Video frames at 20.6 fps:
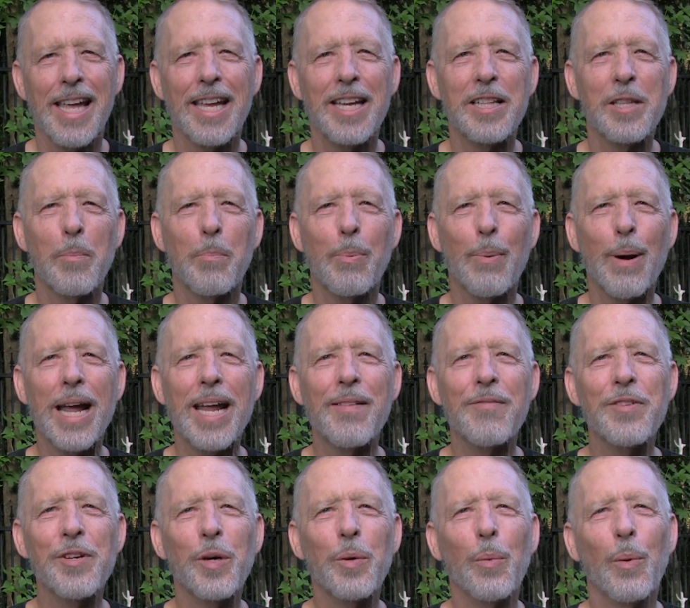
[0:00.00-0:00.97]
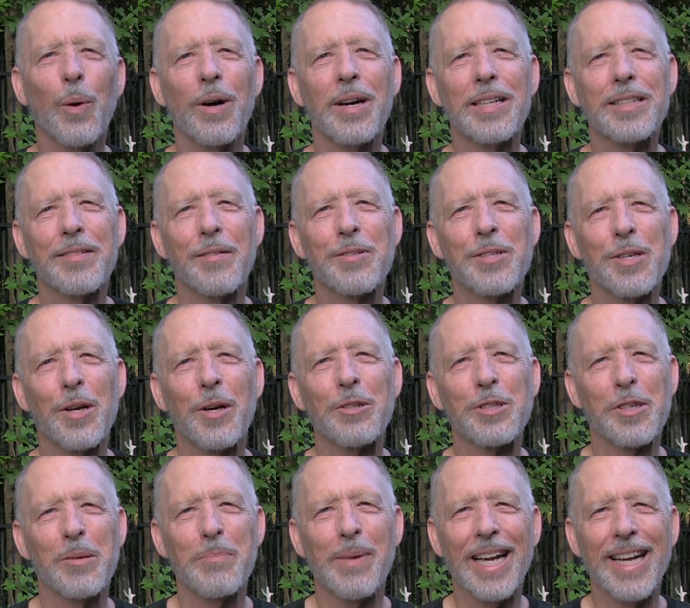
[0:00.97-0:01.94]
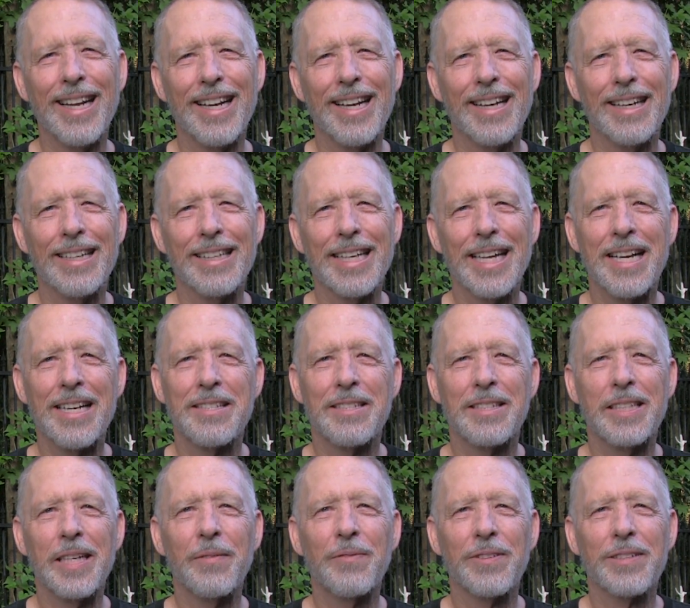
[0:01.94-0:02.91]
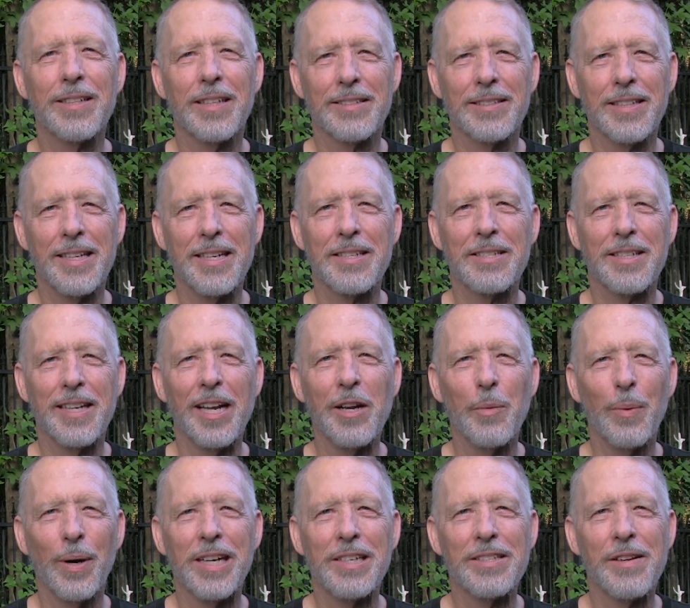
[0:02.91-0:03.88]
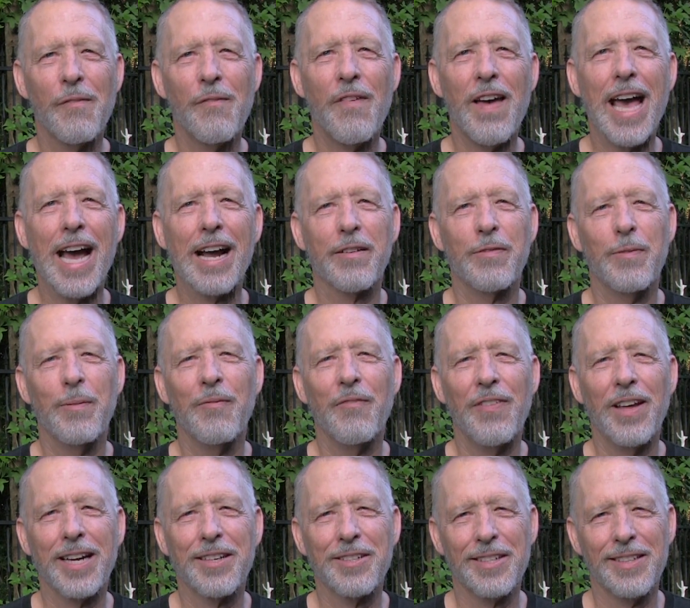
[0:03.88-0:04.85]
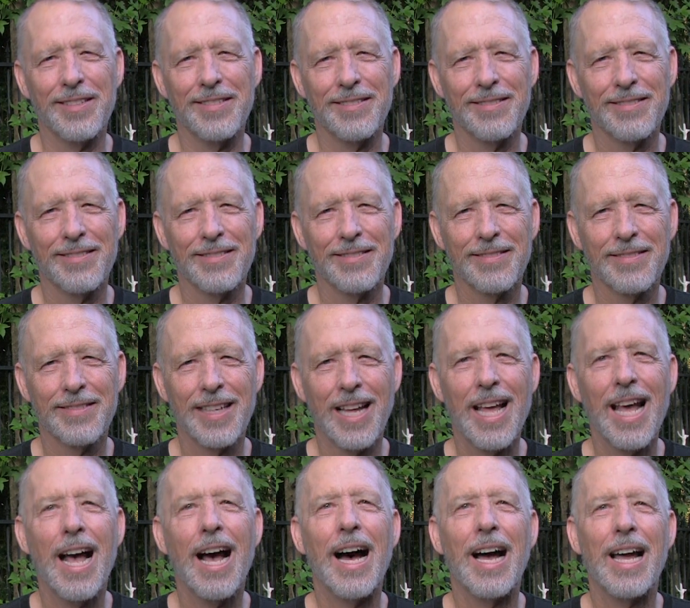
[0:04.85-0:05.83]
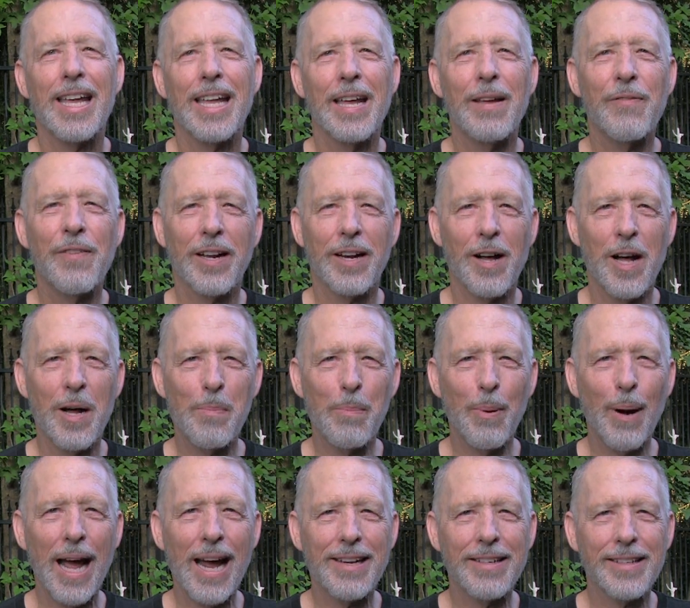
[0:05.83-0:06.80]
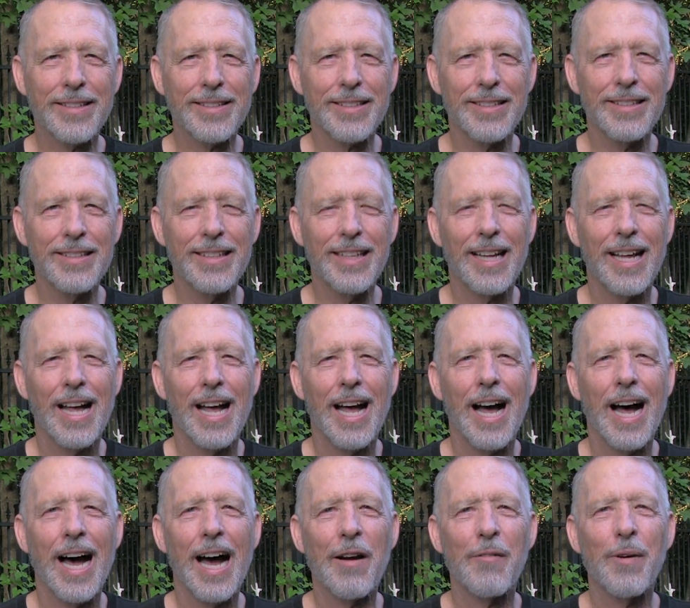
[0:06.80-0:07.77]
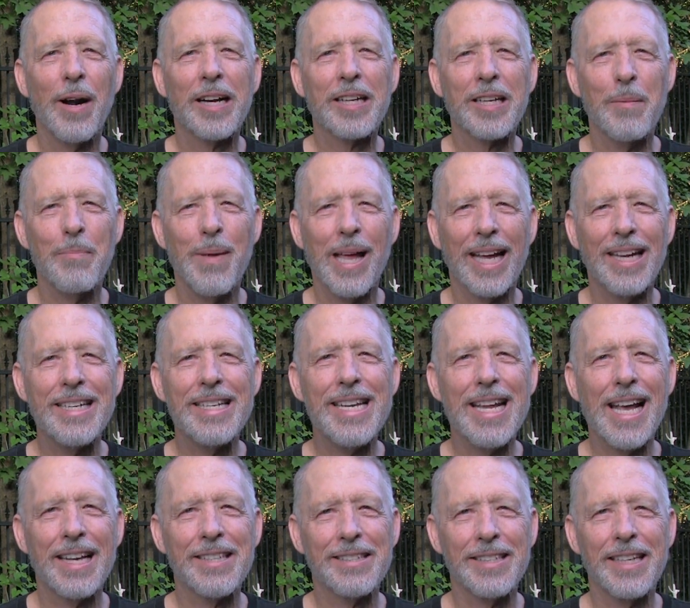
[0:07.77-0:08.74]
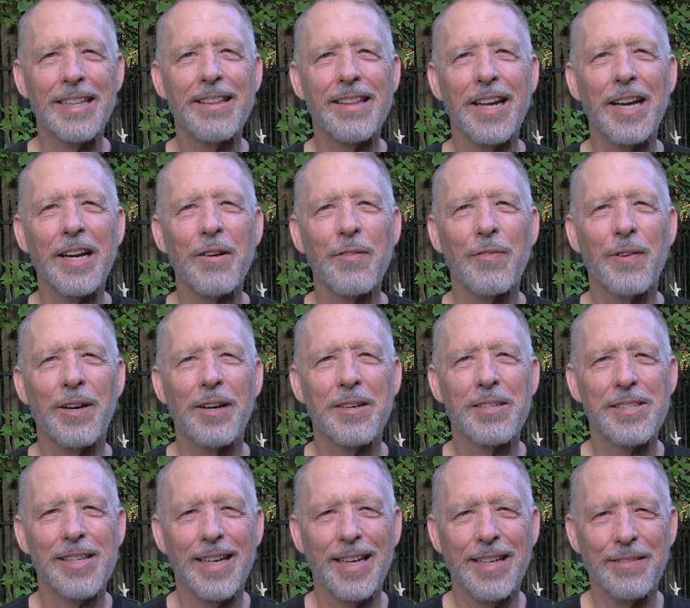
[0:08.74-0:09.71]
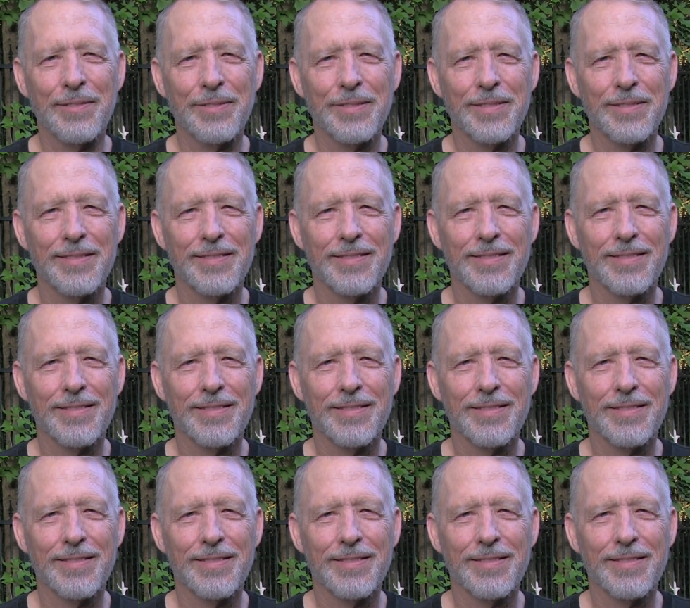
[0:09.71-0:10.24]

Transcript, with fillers: In the brave new world of social media, it is difficult to distinguish fact from fiction. If at all practical, I recommend testing things for yourself.